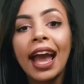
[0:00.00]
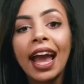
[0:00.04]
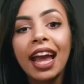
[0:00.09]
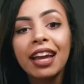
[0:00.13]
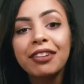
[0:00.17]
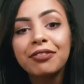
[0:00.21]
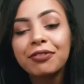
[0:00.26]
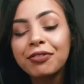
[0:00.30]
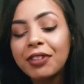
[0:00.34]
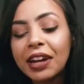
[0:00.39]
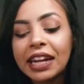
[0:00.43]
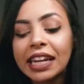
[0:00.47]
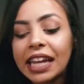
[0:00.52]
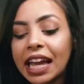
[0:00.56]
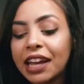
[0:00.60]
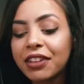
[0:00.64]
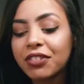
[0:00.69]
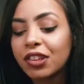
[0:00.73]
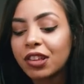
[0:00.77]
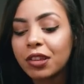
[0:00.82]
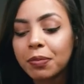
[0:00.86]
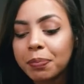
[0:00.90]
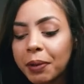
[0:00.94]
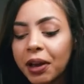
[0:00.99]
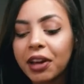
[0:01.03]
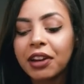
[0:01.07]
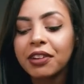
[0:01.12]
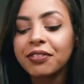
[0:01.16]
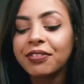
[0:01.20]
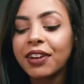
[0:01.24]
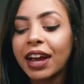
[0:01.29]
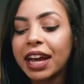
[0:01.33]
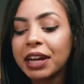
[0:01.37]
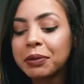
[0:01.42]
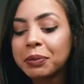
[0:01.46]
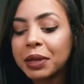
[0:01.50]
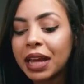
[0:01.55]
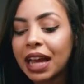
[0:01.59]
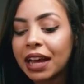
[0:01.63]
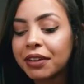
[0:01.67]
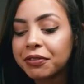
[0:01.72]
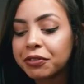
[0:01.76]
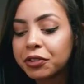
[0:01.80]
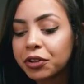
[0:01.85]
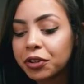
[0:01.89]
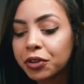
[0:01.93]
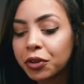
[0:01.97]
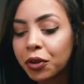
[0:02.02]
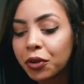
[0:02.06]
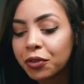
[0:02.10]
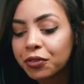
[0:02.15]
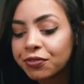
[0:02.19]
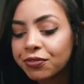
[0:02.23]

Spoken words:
And right next to Spotify, we have good old